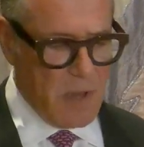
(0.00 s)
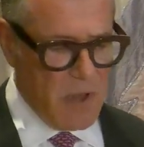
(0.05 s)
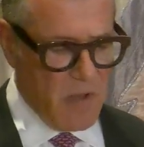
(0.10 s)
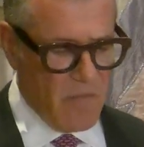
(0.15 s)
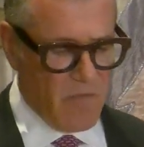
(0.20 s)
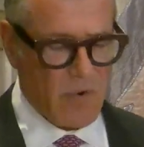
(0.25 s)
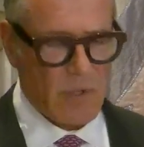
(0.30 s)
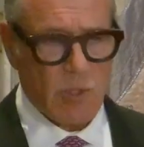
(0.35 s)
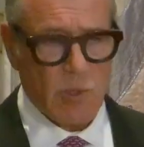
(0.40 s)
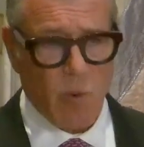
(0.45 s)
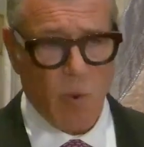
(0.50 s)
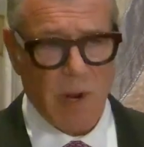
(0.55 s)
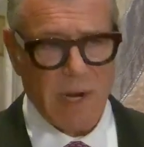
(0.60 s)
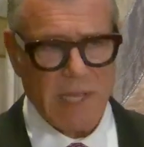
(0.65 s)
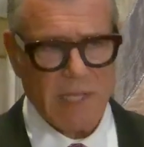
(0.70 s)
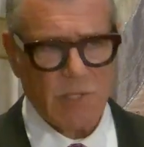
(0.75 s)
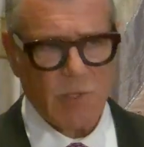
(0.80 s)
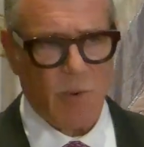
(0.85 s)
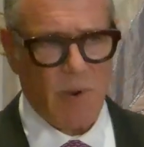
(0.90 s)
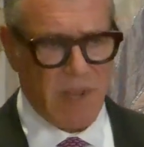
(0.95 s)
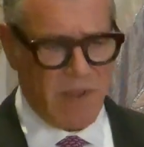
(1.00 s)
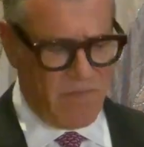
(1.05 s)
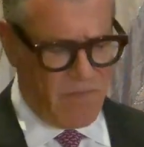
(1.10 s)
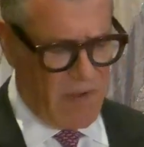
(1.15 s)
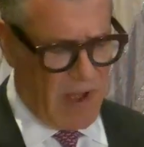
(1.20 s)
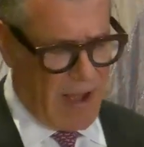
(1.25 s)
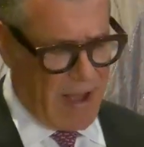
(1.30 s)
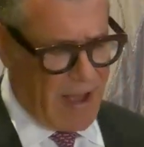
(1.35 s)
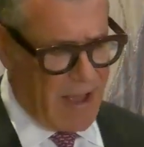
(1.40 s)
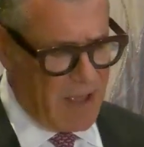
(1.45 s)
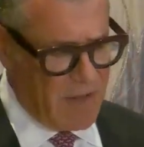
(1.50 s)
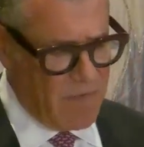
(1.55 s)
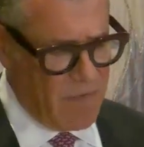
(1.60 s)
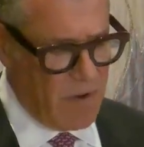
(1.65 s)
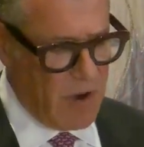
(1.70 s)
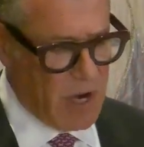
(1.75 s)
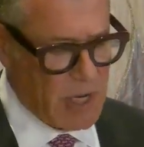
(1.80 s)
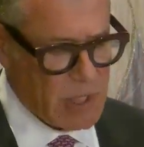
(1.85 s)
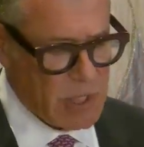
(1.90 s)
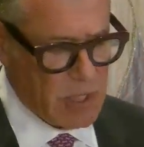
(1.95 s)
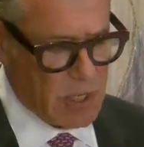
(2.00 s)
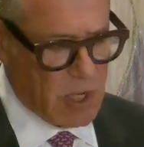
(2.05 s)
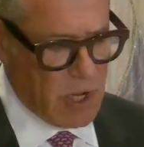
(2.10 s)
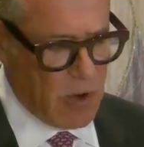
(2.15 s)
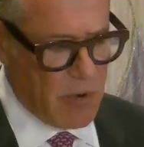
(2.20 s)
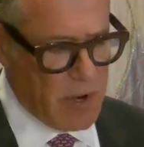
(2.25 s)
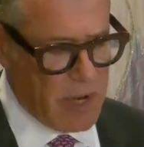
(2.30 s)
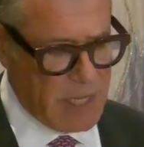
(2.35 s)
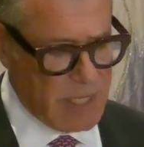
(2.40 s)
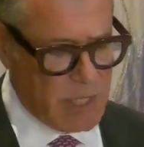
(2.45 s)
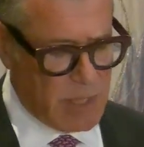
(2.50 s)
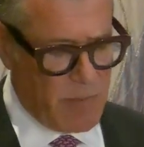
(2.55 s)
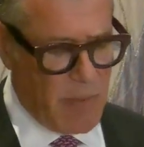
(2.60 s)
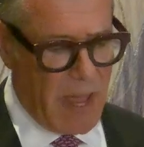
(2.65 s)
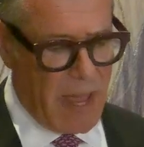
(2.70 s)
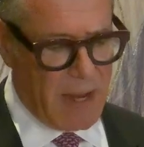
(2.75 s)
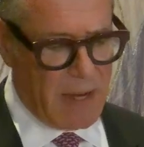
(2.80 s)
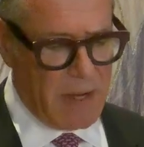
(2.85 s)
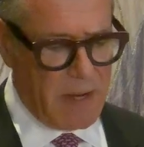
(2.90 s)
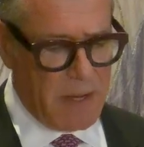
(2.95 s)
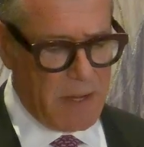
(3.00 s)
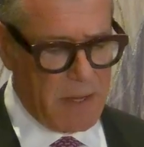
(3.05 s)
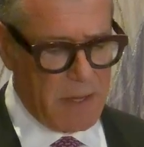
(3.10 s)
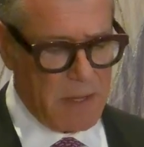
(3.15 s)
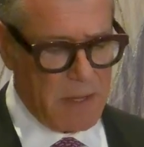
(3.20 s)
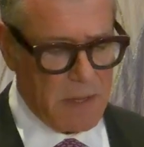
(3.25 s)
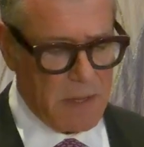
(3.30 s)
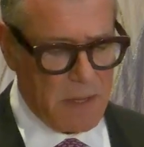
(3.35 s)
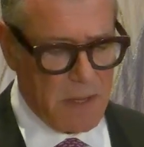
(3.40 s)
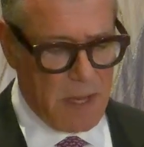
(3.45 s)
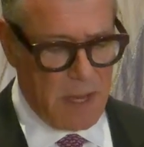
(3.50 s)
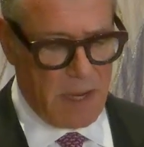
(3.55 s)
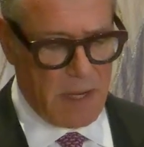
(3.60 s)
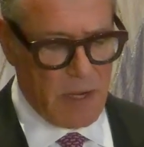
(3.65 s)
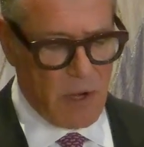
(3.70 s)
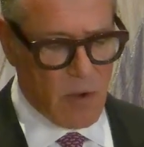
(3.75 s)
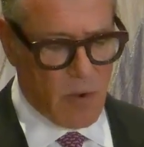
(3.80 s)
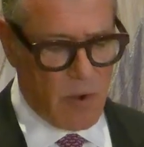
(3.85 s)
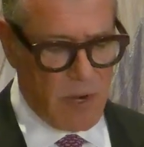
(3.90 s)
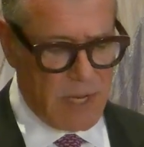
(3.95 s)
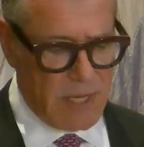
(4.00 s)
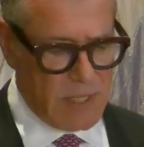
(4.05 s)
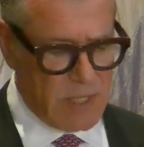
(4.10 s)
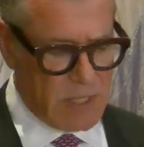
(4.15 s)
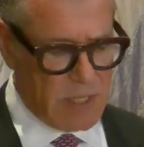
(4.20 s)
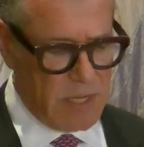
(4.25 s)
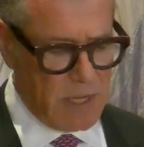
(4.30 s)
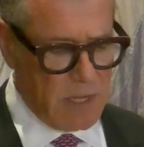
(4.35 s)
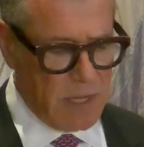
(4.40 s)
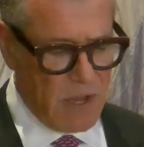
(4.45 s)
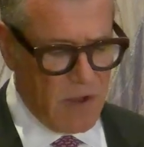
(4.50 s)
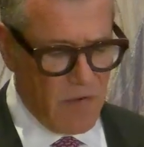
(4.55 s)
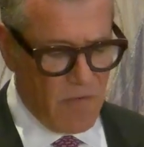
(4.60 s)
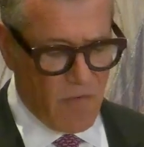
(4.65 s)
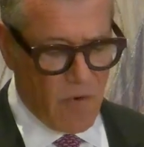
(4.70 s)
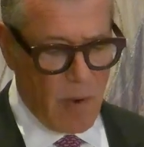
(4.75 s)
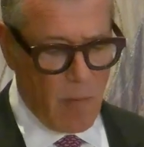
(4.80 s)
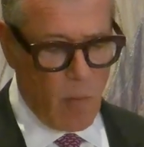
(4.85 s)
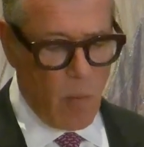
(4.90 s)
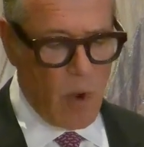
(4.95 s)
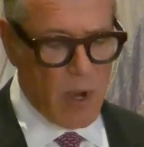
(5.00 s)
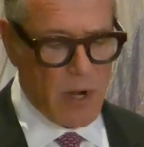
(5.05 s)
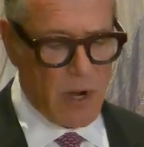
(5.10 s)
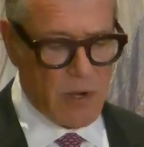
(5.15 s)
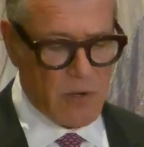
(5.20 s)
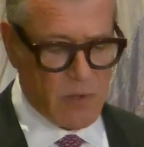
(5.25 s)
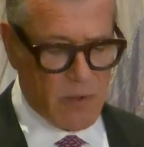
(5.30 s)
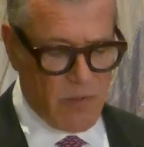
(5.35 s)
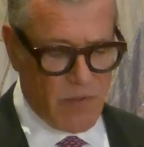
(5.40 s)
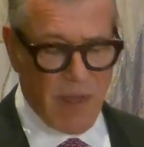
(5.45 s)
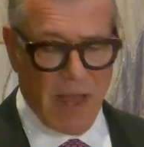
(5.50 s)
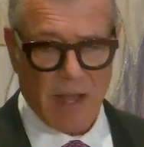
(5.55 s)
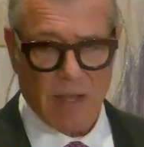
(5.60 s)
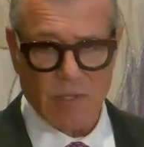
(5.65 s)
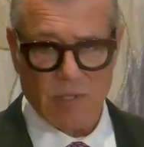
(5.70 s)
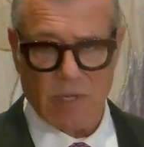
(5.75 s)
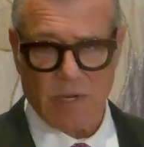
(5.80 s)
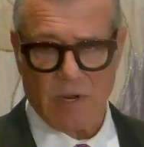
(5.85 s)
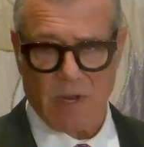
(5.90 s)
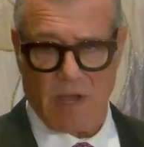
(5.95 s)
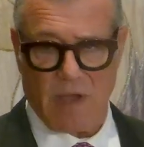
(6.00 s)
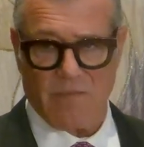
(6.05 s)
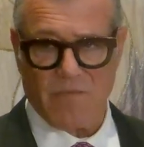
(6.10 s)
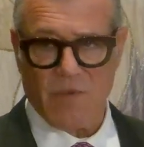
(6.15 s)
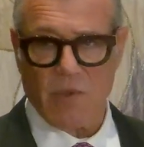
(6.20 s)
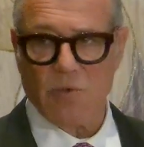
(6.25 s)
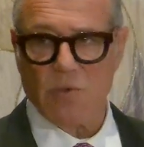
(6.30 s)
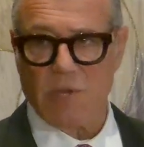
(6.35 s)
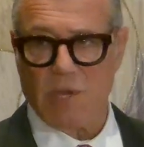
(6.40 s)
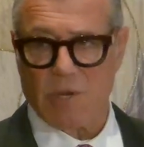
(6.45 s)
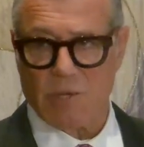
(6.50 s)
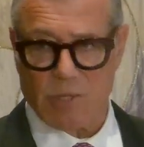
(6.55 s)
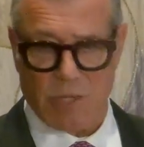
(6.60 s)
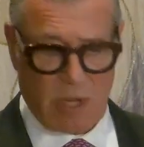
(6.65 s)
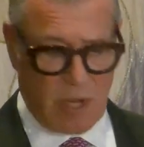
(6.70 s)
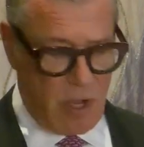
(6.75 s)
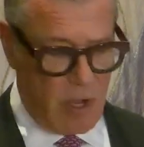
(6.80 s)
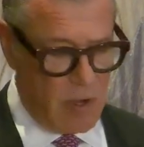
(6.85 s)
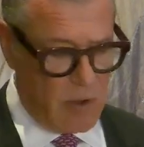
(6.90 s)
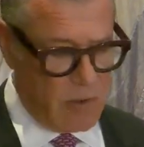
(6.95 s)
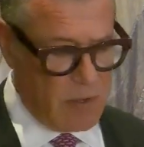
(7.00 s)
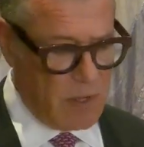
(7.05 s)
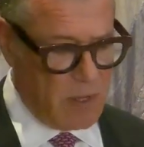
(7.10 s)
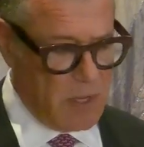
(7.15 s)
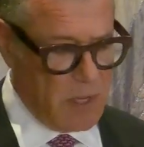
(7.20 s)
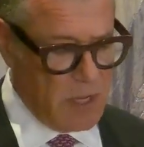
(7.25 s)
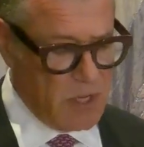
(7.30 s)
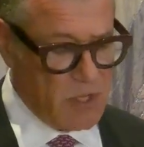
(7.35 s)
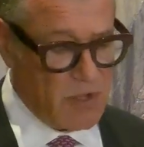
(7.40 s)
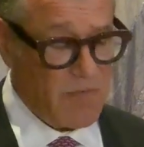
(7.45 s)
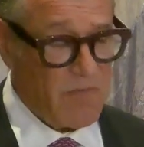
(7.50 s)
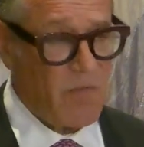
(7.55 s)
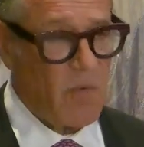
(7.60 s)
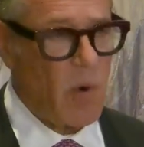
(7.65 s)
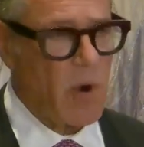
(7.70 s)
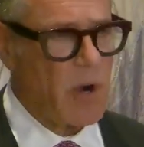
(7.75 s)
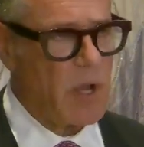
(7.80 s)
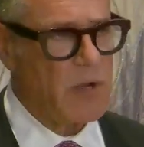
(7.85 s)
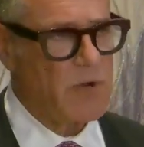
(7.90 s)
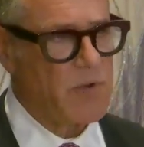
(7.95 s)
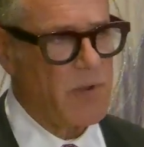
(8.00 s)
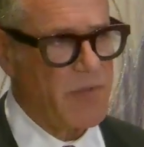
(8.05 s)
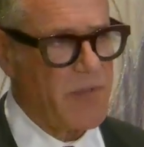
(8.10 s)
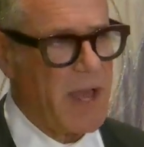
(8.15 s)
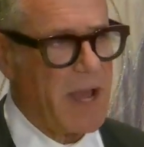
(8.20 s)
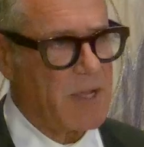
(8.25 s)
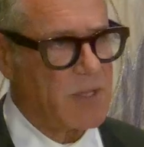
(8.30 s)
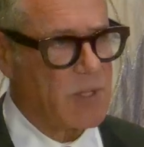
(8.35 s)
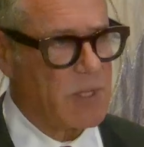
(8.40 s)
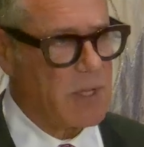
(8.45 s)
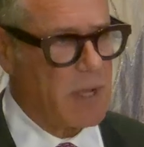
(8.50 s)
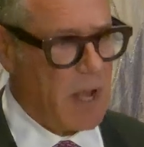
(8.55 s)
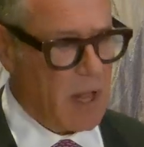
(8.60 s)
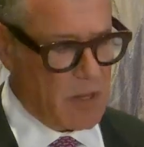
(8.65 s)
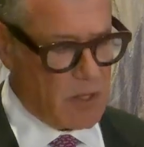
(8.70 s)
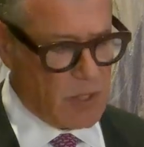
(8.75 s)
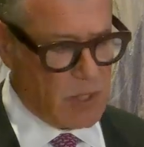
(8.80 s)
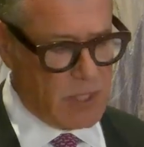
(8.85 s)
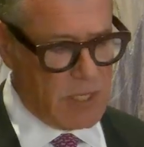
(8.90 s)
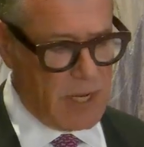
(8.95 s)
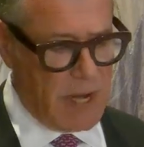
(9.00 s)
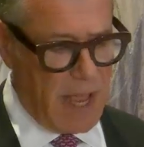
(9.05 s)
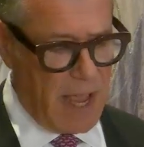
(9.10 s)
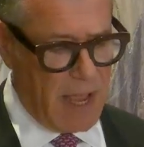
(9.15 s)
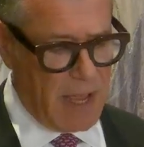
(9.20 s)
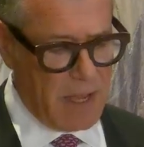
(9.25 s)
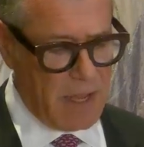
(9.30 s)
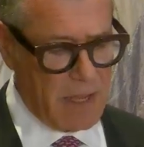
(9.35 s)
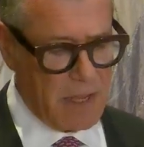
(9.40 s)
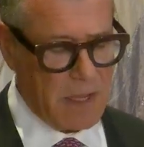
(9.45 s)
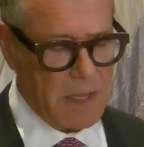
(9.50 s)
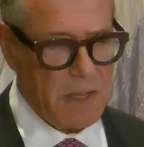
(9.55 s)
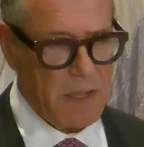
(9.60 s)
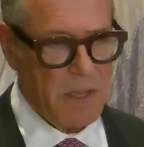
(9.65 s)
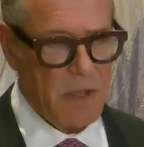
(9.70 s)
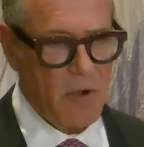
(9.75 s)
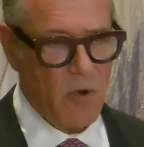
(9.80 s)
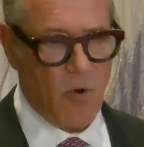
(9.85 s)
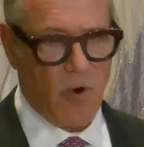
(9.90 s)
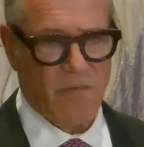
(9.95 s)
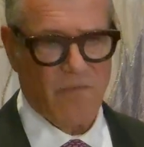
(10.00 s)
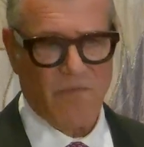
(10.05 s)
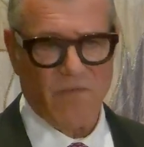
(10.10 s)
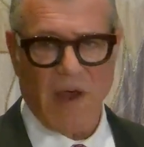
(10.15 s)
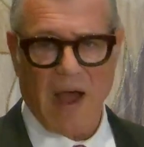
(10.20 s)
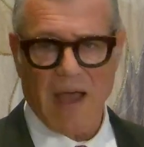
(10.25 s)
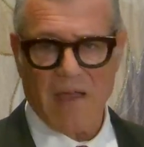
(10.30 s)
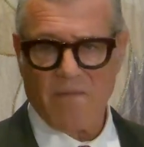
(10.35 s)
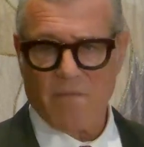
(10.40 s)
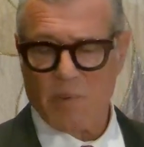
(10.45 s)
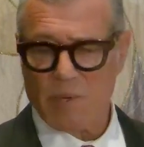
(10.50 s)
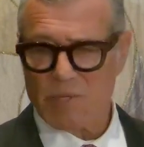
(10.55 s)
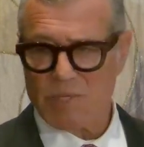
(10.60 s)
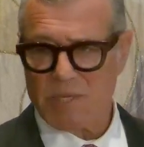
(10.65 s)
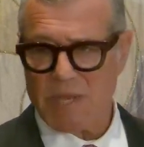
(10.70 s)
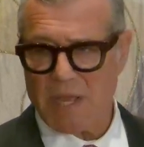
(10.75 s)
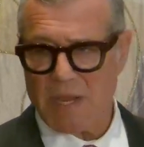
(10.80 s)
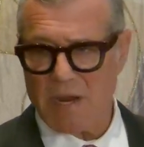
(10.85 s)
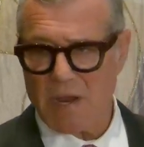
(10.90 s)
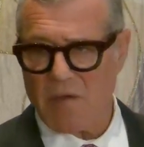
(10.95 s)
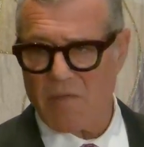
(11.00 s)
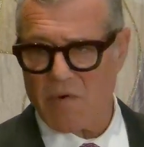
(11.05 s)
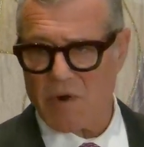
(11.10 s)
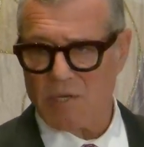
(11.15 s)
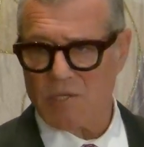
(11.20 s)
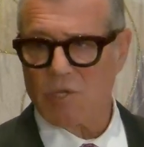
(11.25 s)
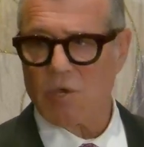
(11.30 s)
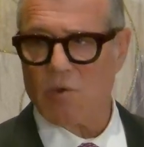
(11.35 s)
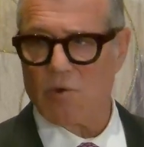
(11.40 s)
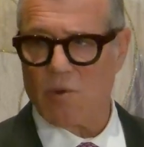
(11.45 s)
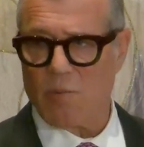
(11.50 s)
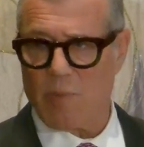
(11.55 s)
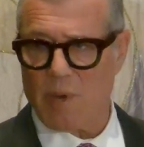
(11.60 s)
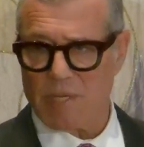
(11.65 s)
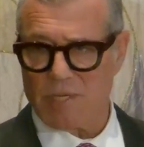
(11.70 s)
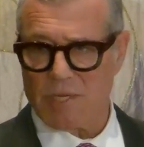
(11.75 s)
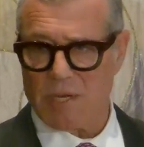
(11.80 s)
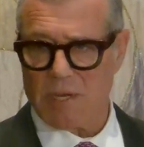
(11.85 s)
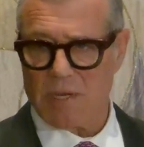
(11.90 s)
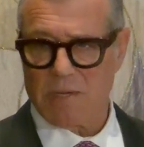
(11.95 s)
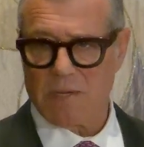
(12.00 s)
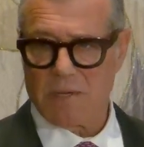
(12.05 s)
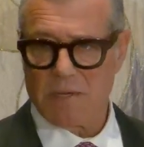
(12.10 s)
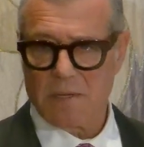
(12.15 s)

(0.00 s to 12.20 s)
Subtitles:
For 2025, our security spend increased from $100,000 a few years ago to $400,000 today, or 5% of our total budget.